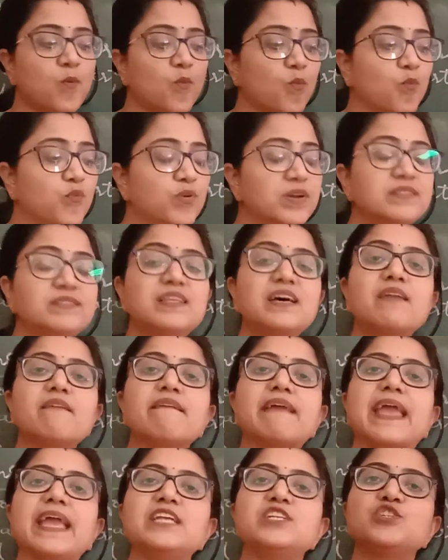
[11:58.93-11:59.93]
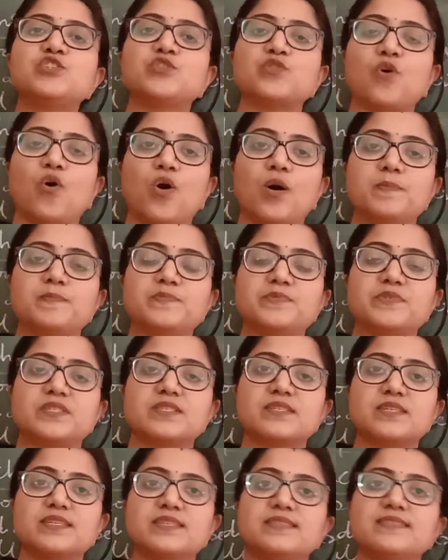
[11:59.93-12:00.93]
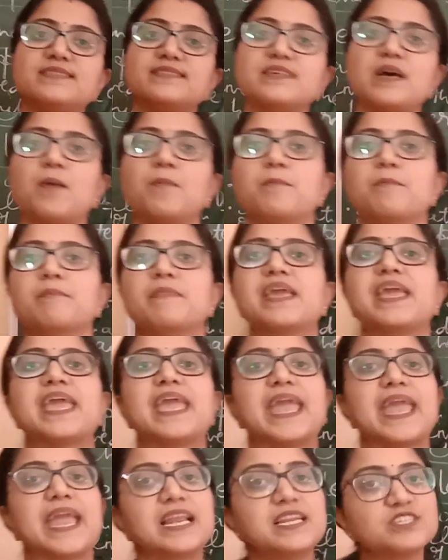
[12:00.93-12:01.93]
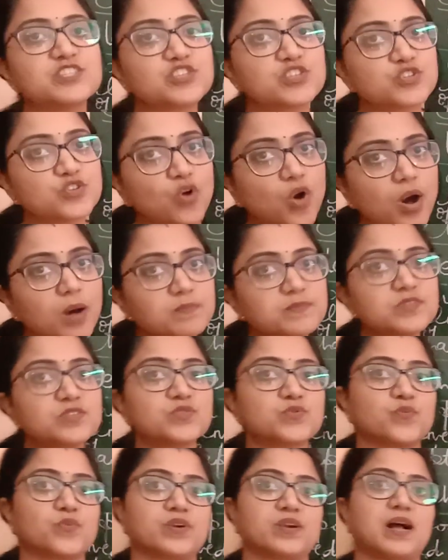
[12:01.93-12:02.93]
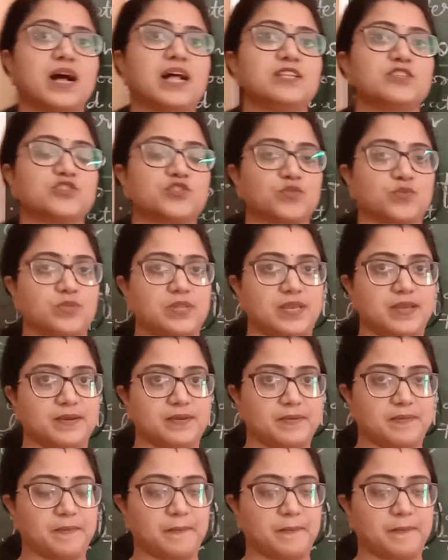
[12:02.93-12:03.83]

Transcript: with the raindrops, some hailstorms were also there.